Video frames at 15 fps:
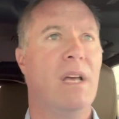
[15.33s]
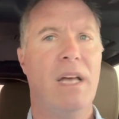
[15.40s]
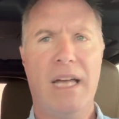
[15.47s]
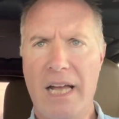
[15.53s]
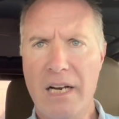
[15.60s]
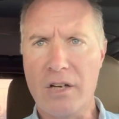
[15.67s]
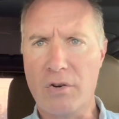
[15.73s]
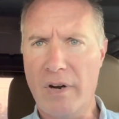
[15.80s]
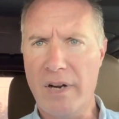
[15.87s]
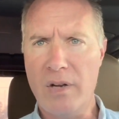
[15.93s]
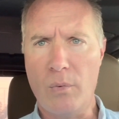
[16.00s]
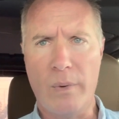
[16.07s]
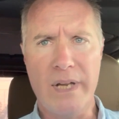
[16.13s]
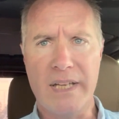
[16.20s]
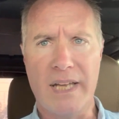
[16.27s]
had a great
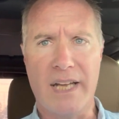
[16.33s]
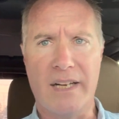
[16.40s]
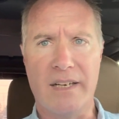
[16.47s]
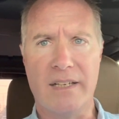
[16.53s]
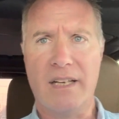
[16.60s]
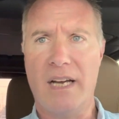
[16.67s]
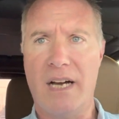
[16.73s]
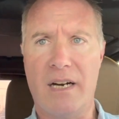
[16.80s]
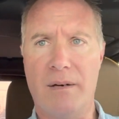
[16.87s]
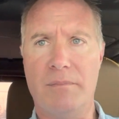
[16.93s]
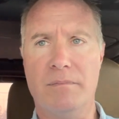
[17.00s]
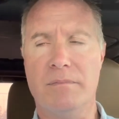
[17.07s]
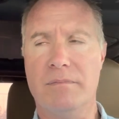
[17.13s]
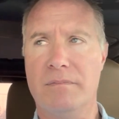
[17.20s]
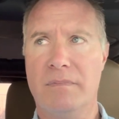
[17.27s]
weekend.
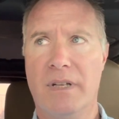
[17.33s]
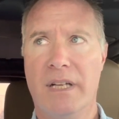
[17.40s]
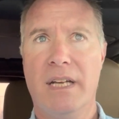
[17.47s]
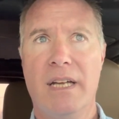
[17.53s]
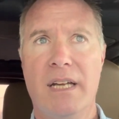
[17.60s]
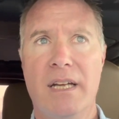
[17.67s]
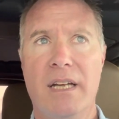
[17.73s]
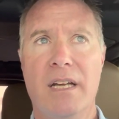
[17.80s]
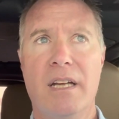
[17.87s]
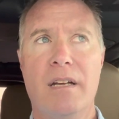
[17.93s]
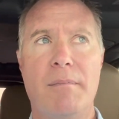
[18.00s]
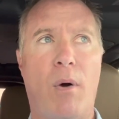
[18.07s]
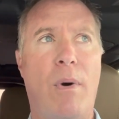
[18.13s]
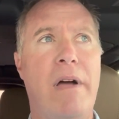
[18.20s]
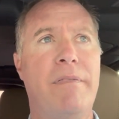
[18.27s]
Um,
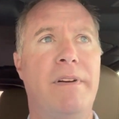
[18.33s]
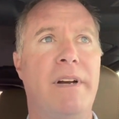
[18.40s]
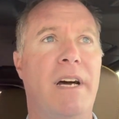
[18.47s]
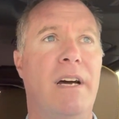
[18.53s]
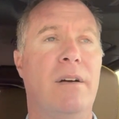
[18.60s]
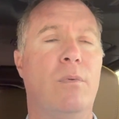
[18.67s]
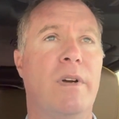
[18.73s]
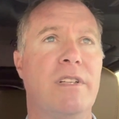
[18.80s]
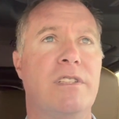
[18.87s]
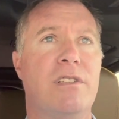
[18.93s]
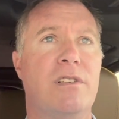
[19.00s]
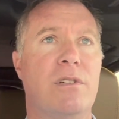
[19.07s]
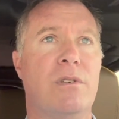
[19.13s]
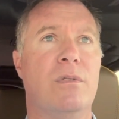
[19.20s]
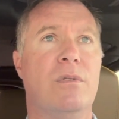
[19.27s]
my wife and I went
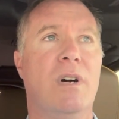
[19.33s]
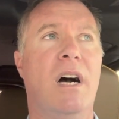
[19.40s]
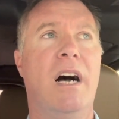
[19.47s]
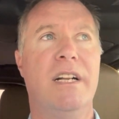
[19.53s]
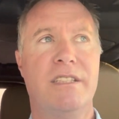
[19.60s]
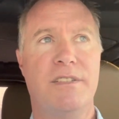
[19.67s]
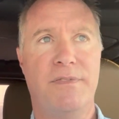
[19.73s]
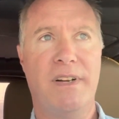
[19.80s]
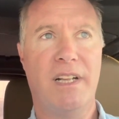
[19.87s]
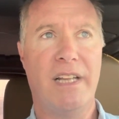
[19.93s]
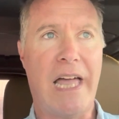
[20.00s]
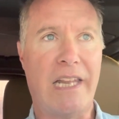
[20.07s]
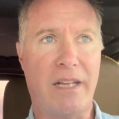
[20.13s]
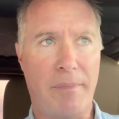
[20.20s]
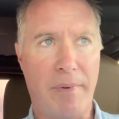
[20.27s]
to Huntsville,
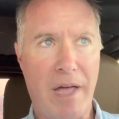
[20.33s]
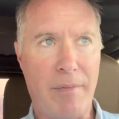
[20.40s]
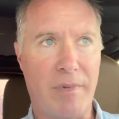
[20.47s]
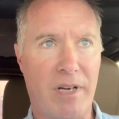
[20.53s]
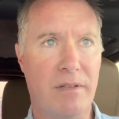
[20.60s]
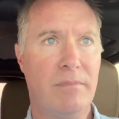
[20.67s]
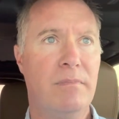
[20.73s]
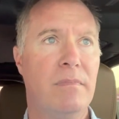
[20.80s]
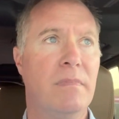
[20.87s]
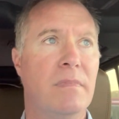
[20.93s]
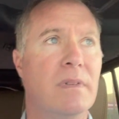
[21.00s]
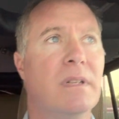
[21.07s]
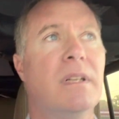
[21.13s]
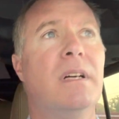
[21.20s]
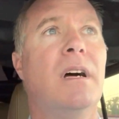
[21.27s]
Alabama
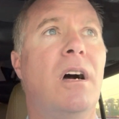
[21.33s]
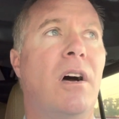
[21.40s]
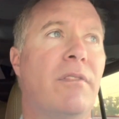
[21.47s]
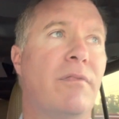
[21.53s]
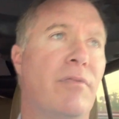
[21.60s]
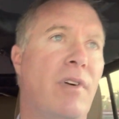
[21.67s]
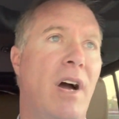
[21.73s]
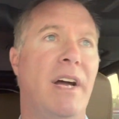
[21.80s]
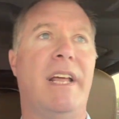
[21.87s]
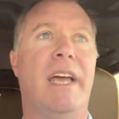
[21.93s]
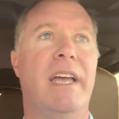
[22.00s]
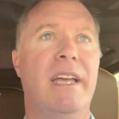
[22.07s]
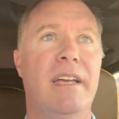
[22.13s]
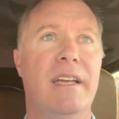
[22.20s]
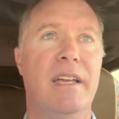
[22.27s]
on
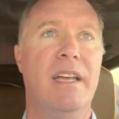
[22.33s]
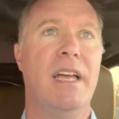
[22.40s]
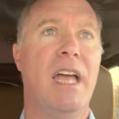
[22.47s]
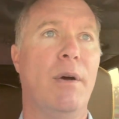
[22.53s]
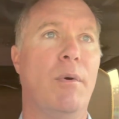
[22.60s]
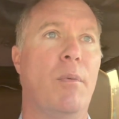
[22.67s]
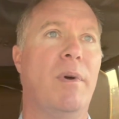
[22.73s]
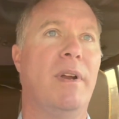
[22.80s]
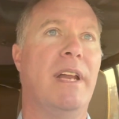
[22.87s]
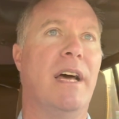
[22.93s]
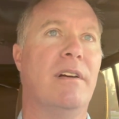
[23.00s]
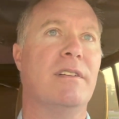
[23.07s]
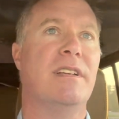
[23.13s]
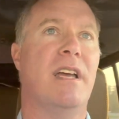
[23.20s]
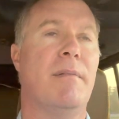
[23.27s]
Friday, and we went down
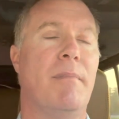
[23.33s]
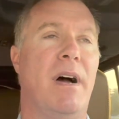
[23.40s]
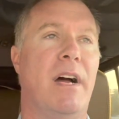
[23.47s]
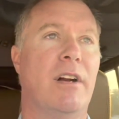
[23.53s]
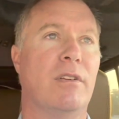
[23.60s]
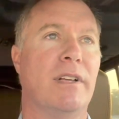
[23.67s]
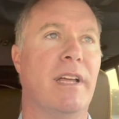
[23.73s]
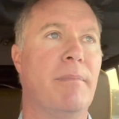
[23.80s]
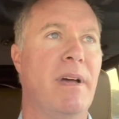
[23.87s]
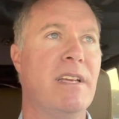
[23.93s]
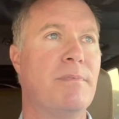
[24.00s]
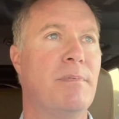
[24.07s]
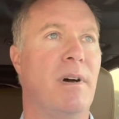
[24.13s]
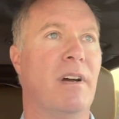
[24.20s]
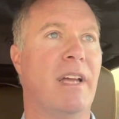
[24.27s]
to see a minor league
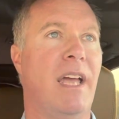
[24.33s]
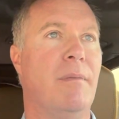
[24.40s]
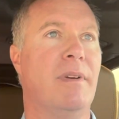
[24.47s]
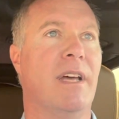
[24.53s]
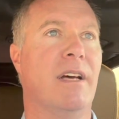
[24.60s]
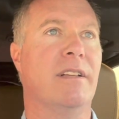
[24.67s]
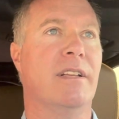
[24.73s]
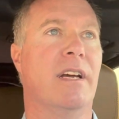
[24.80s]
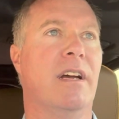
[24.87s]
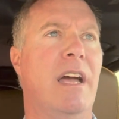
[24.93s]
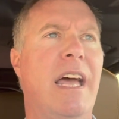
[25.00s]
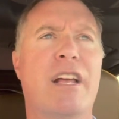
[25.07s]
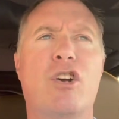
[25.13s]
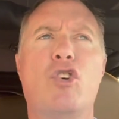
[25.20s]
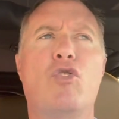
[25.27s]
baseball game down there.
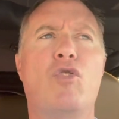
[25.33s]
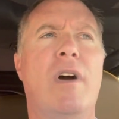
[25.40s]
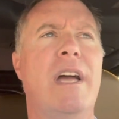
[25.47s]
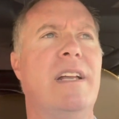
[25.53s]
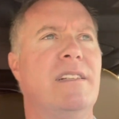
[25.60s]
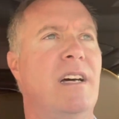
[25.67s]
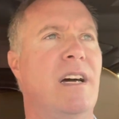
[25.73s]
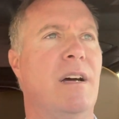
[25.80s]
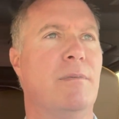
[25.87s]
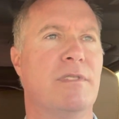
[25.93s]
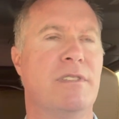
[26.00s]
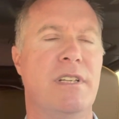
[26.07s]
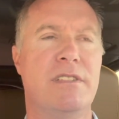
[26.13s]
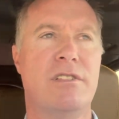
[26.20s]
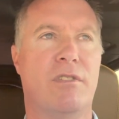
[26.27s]
Had a great time.
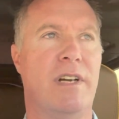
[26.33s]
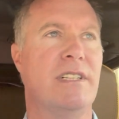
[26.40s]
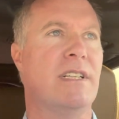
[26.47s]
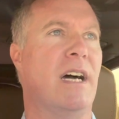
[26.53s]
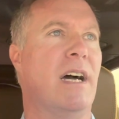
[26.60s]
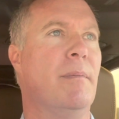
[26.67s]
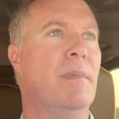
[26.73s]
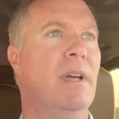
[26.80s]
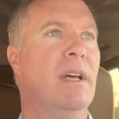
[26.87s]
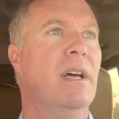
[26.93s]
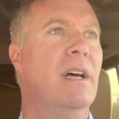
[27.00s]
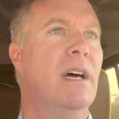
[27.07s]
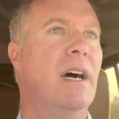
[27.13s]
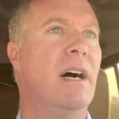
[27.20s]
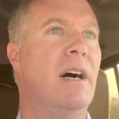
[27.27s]
Such a great time.
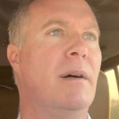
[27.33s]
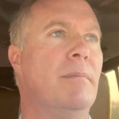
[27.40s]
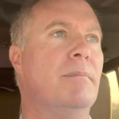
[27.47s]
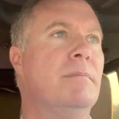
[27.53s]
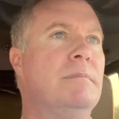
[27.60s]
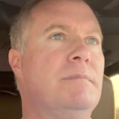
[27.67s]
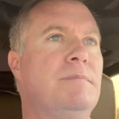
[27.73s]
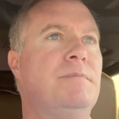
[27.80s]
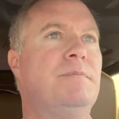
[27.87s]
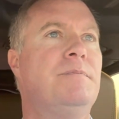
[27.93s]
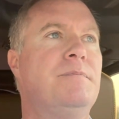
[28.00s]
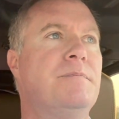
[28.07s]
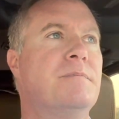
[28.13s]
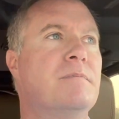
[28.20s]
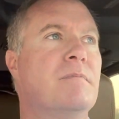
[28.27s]

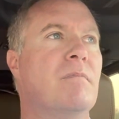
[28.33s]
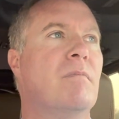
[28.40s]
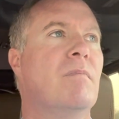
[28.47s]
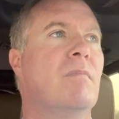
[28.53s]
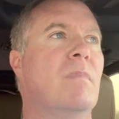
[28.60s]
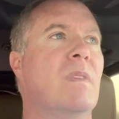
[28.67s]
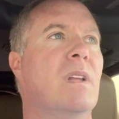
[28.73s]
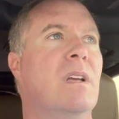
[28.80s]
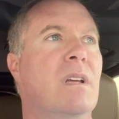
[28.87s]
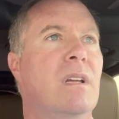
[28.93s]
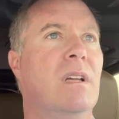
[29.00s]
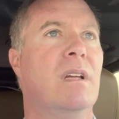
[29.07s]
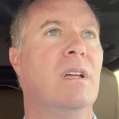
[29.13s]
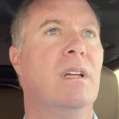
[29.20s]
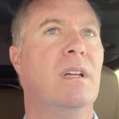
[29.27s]
Um,